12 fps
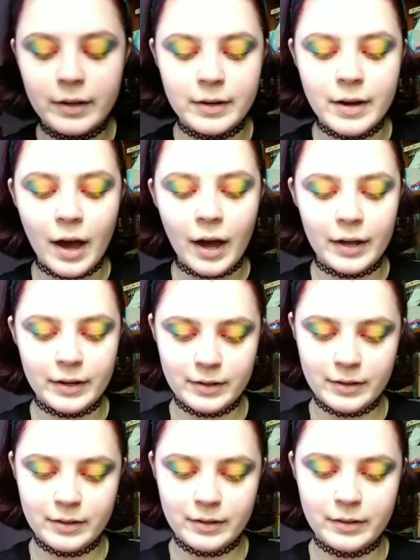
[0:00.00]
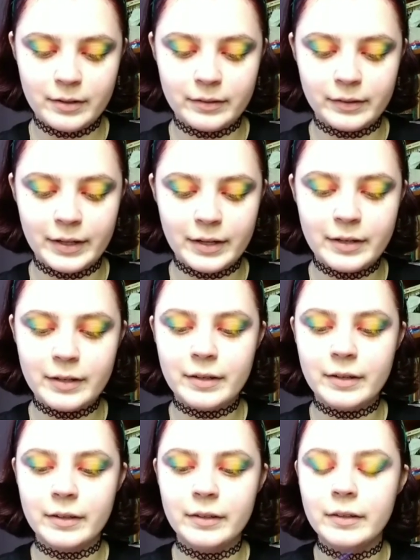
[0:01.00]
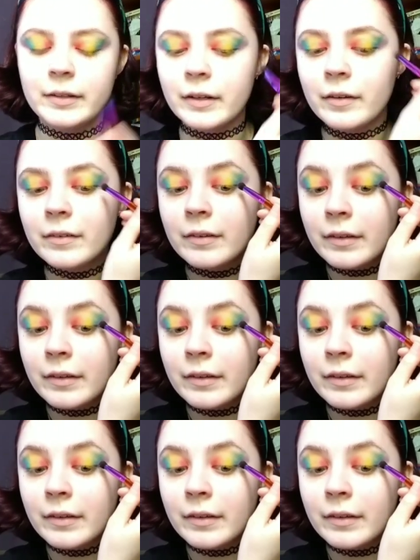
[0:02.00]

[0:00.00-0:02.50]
not, like, you know.